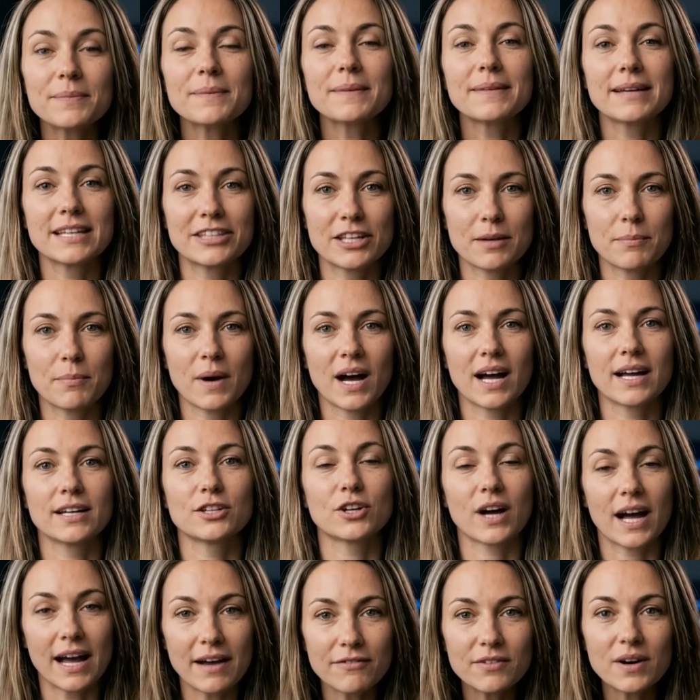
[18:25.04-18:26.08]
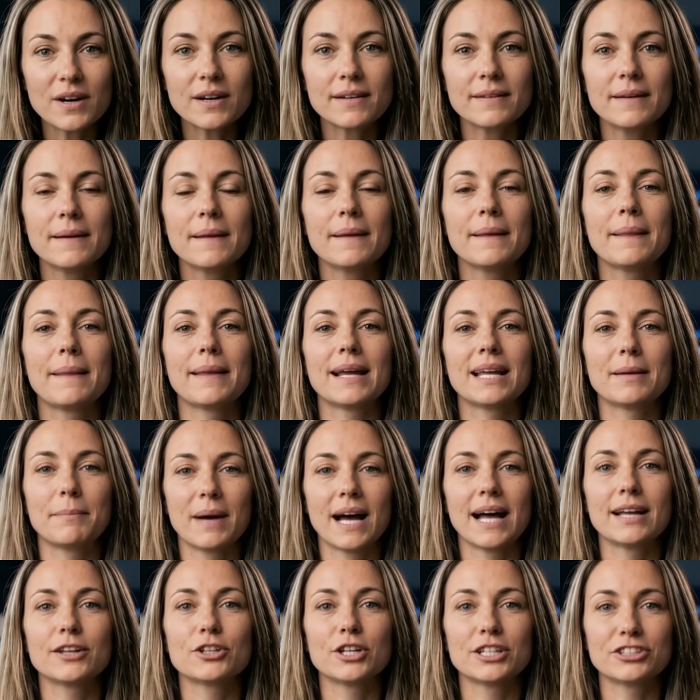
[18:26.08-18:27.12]
The demand driver that
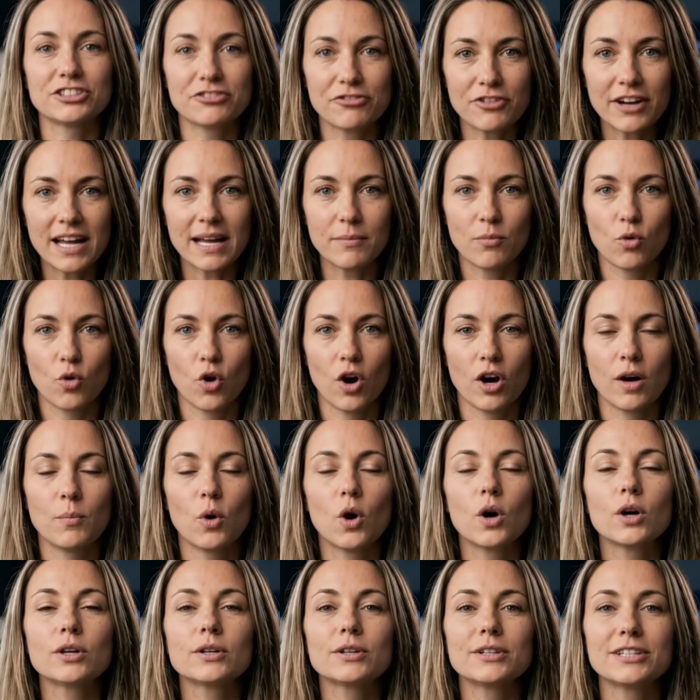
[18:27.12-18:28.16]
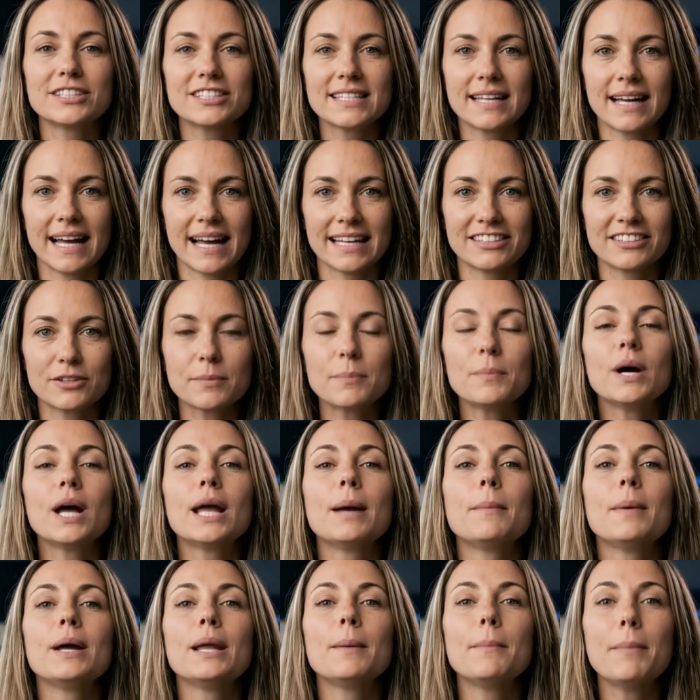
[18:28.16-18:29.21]
Patrick's framework models as the
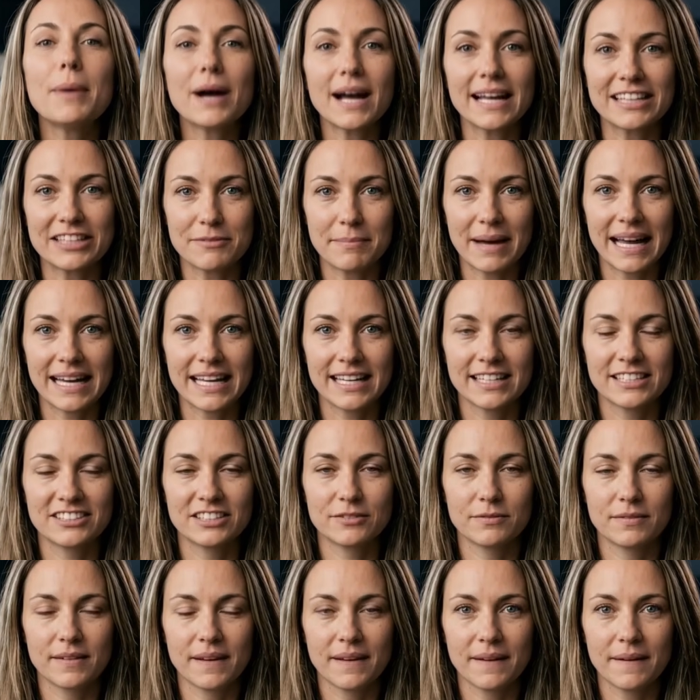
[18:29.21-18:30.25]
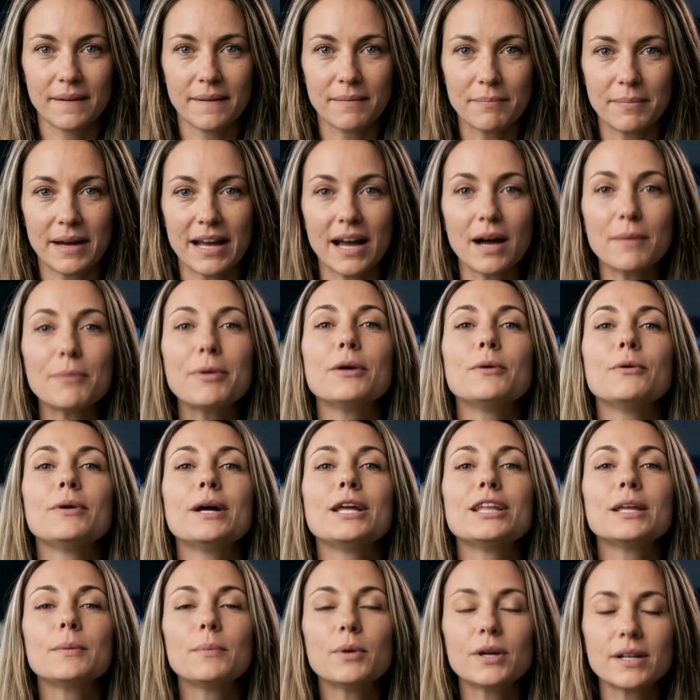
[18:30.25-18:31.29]
primary price mechanism becomes
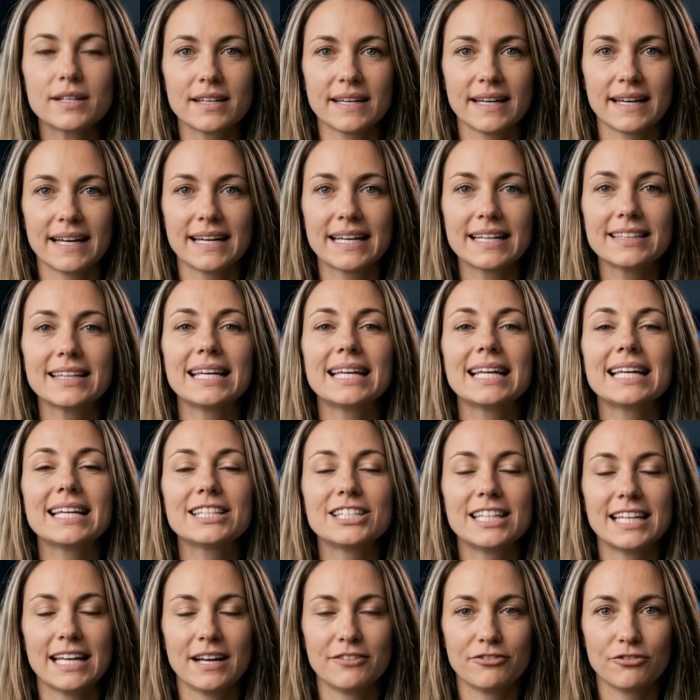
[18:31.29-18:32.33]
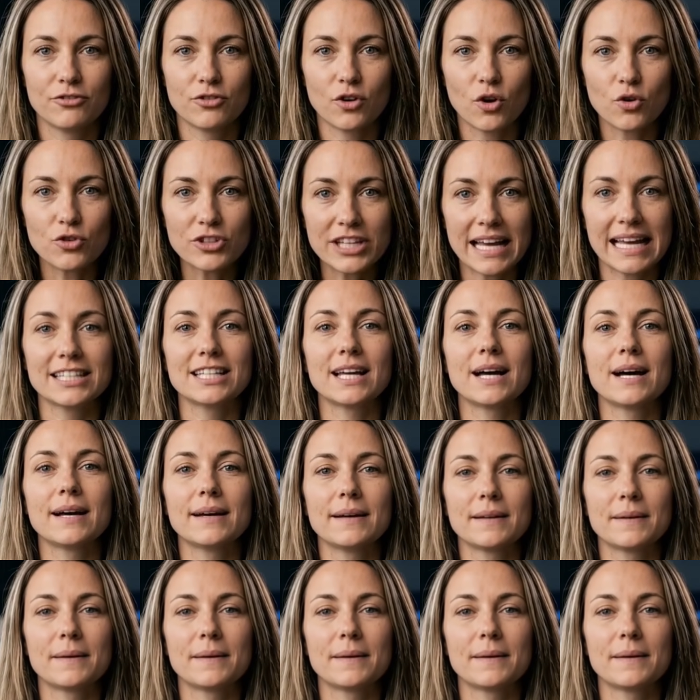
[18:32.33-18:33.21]
visible in the ETF flow data